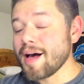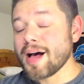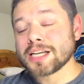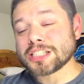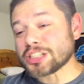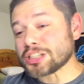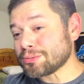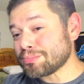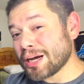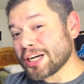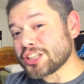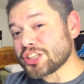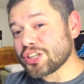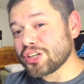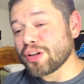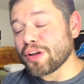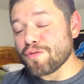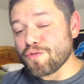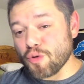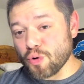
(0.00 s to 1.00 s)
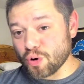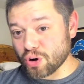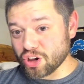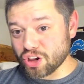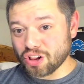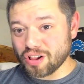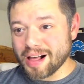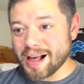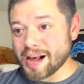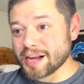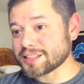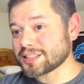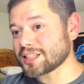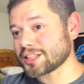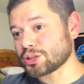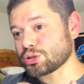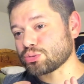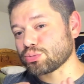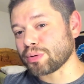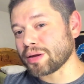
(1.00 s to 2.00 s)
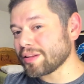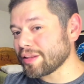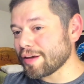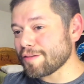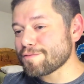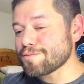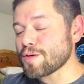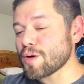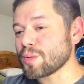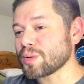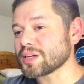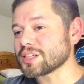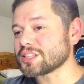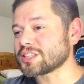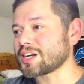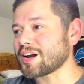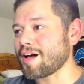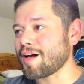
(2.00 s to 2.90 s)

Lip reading: especially for a class that's really focused